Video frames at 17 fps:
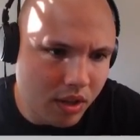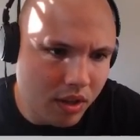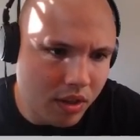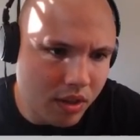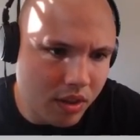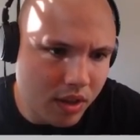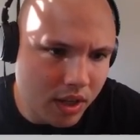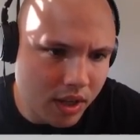
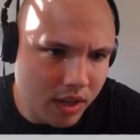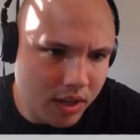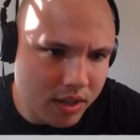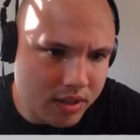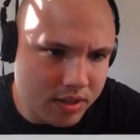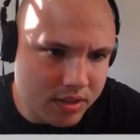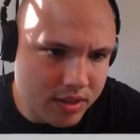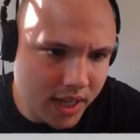the
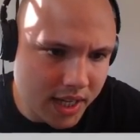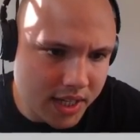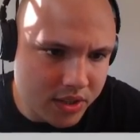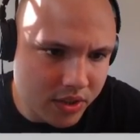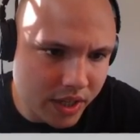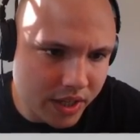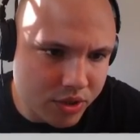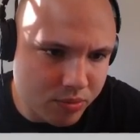
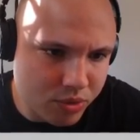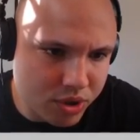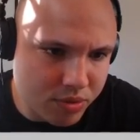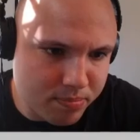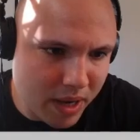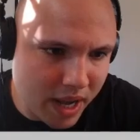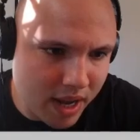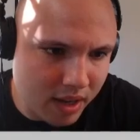incisal edge. I'm just
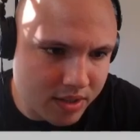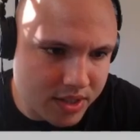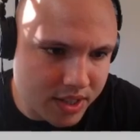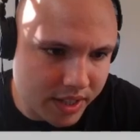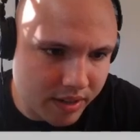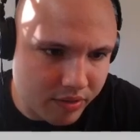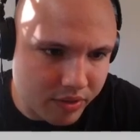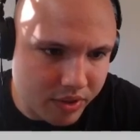
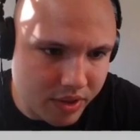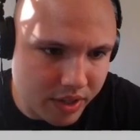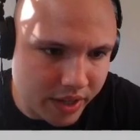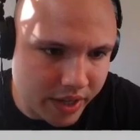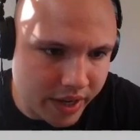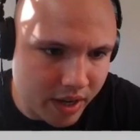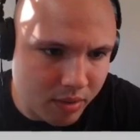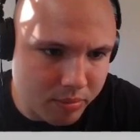balancing everything
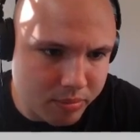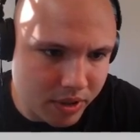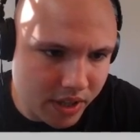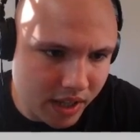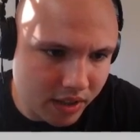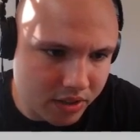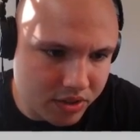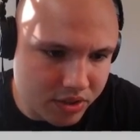out, but
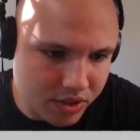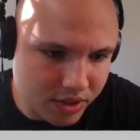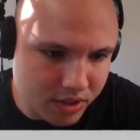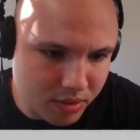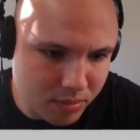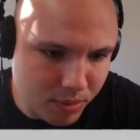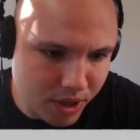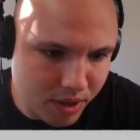that looks good to
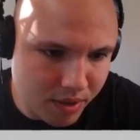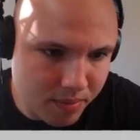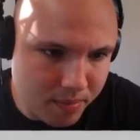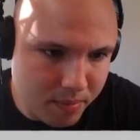me.